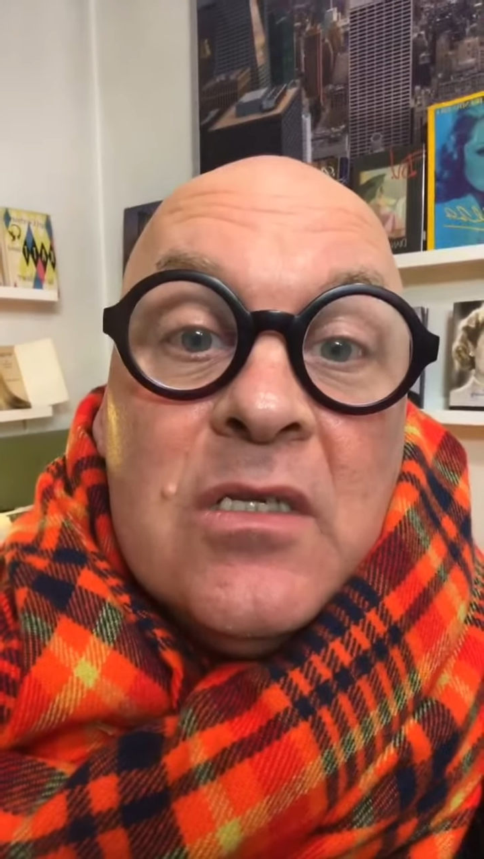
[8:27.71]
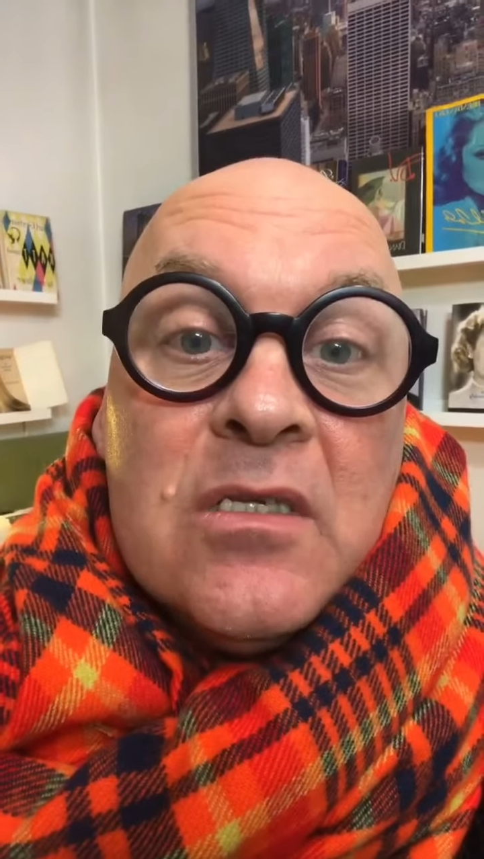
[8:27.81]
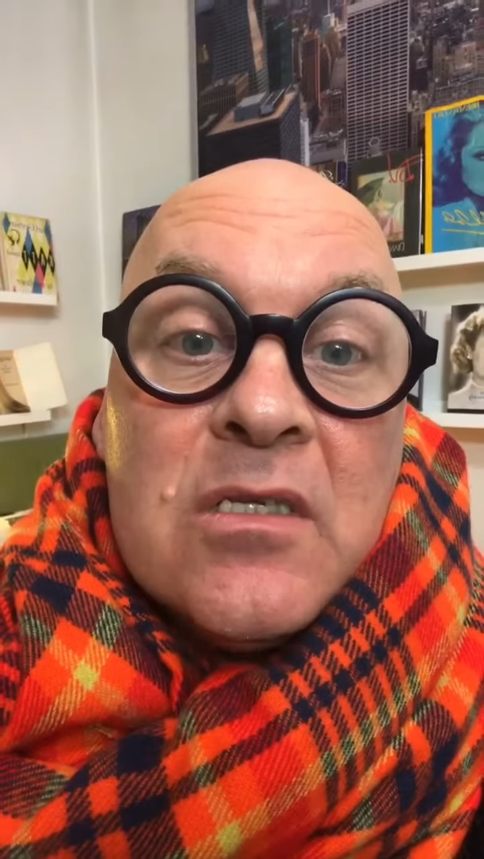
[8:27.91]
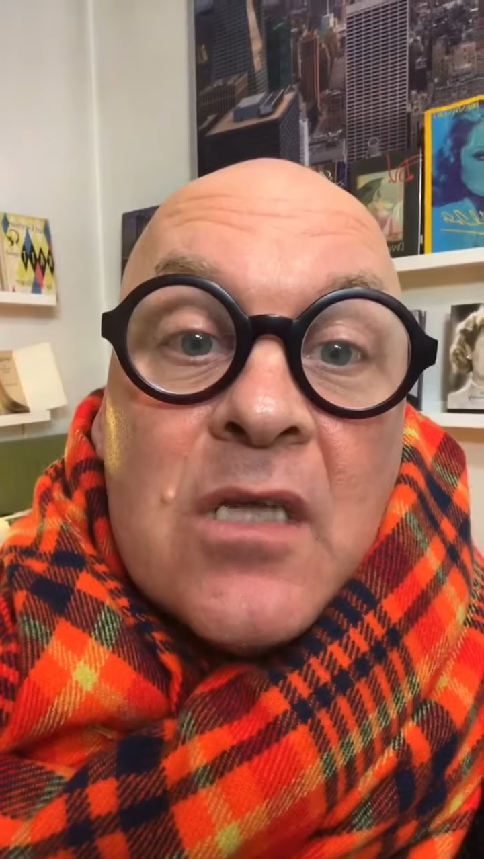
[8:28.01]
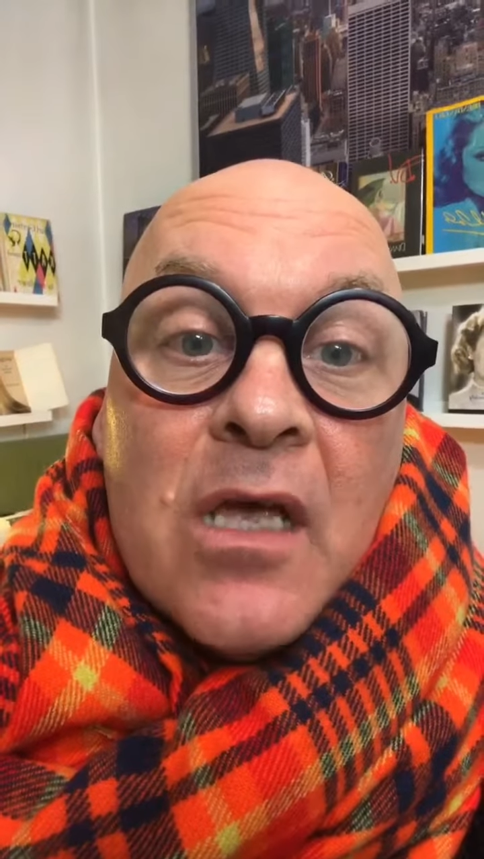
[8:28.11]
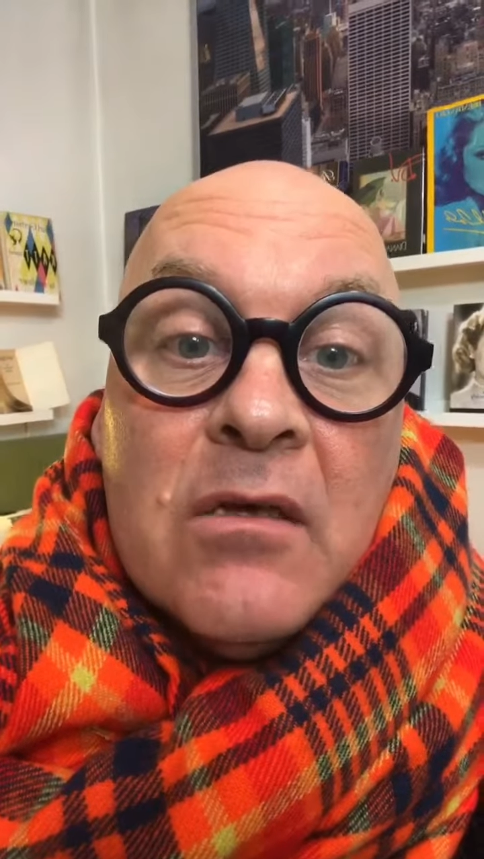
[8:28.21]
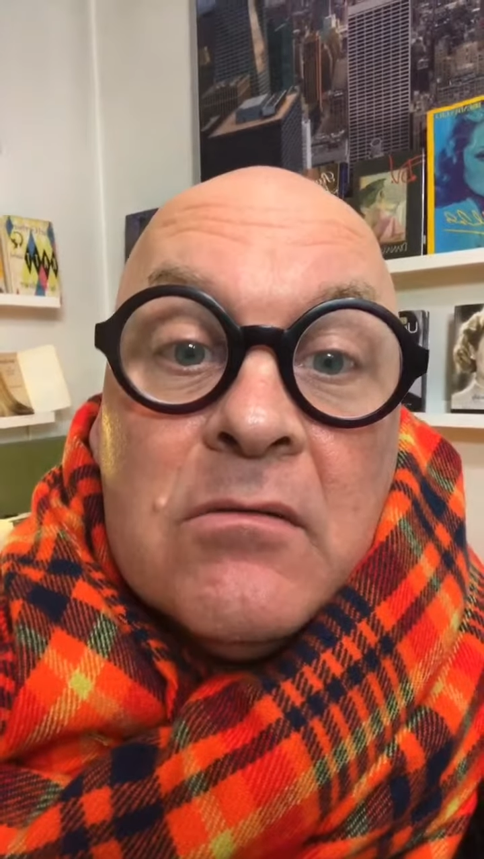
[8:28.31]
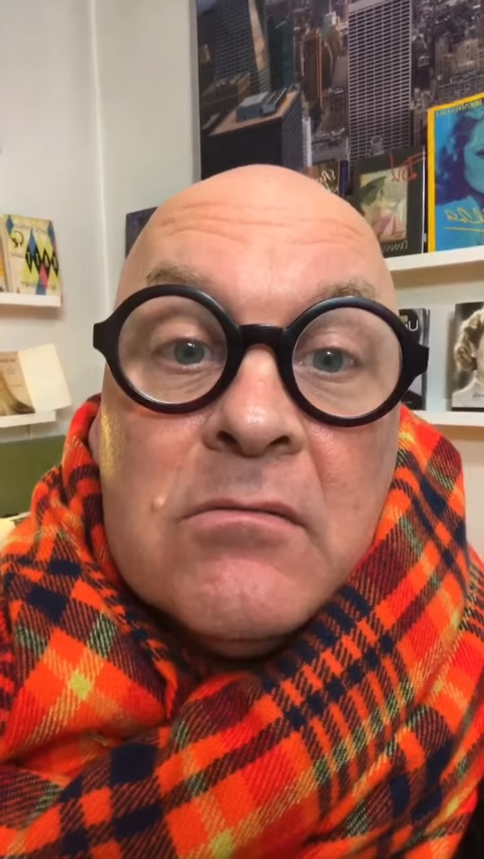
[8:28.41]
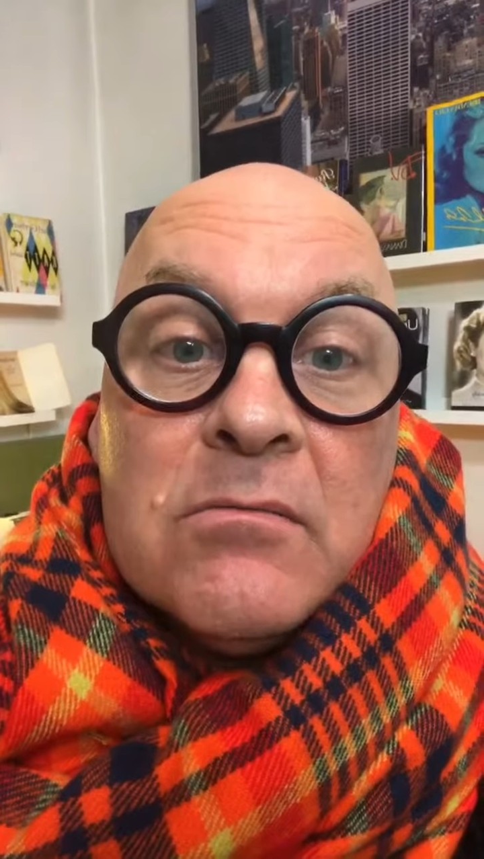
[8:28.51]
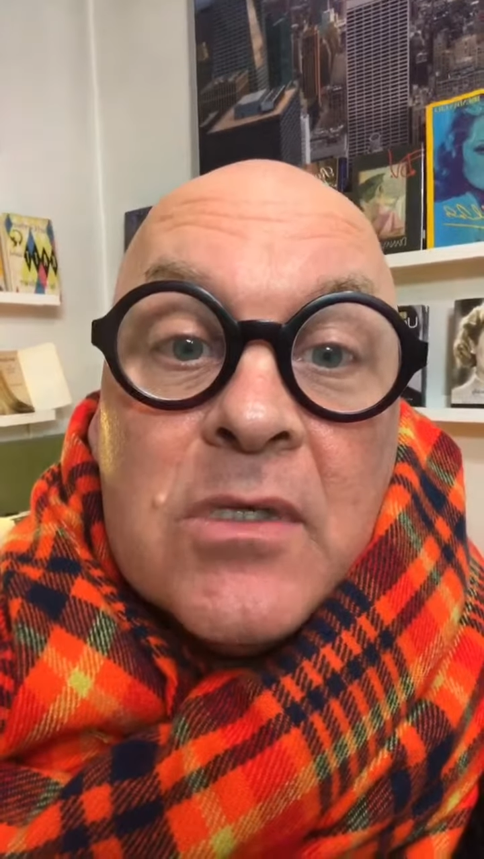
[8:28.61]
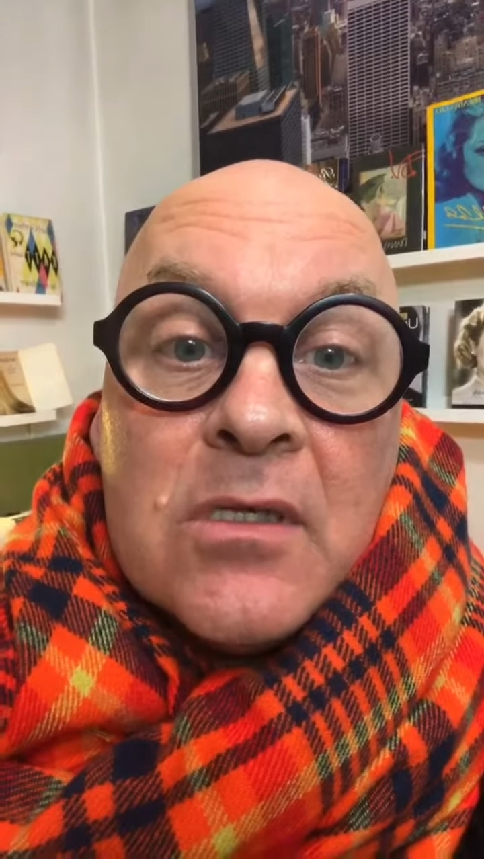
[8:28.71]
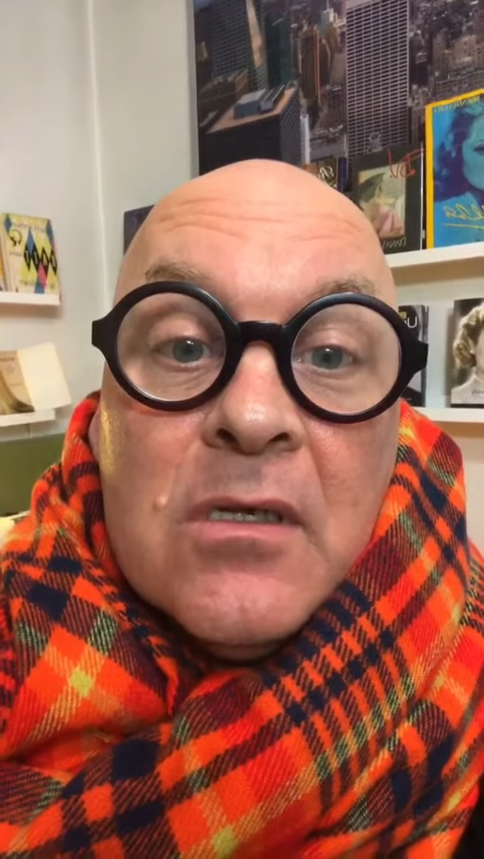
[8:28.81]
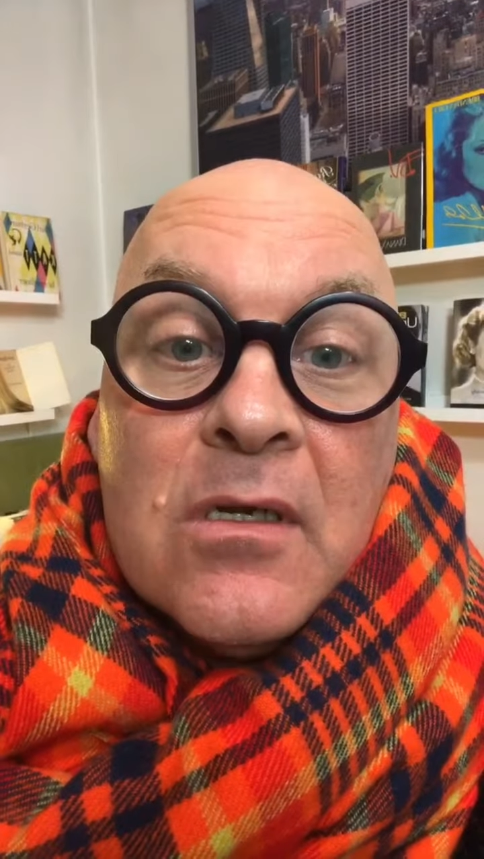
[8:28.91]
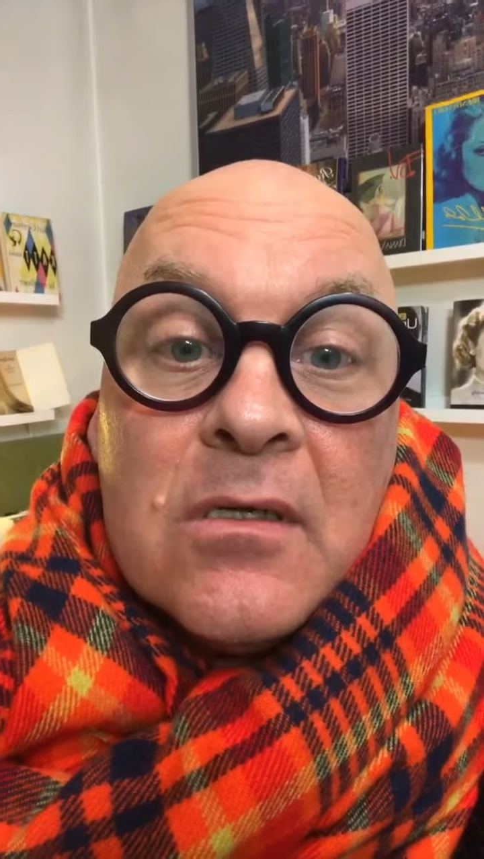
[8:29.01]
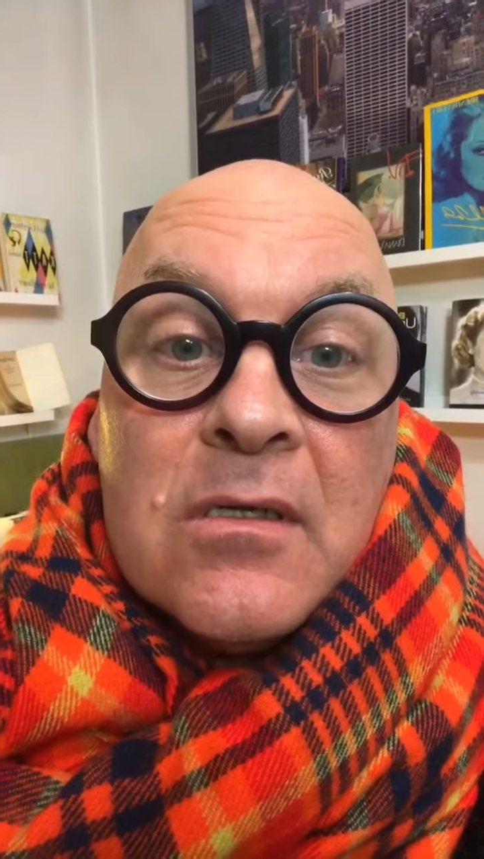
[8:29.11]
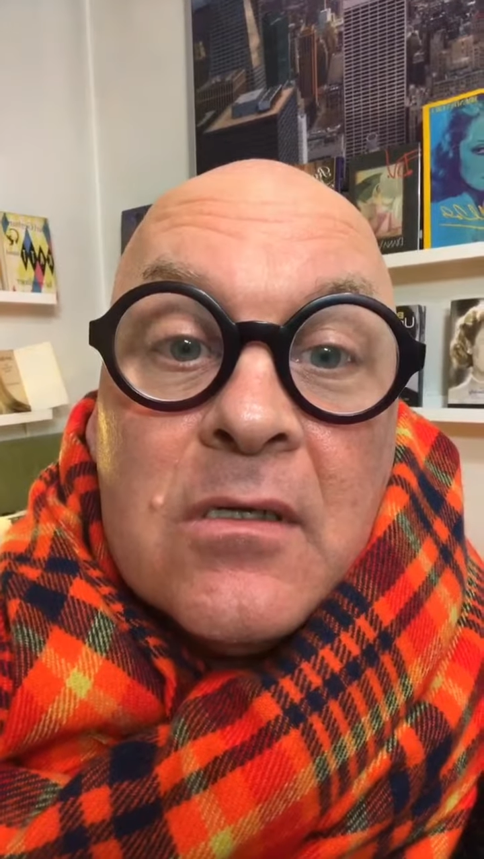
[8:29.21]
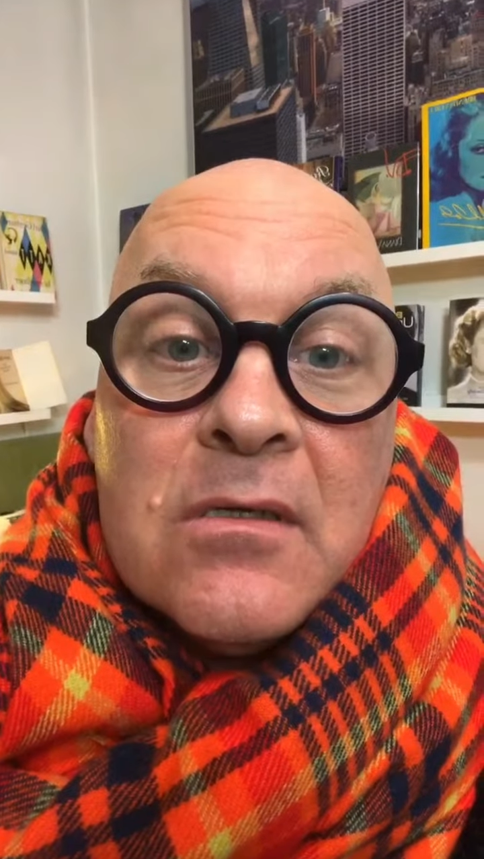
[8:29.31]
so, but look,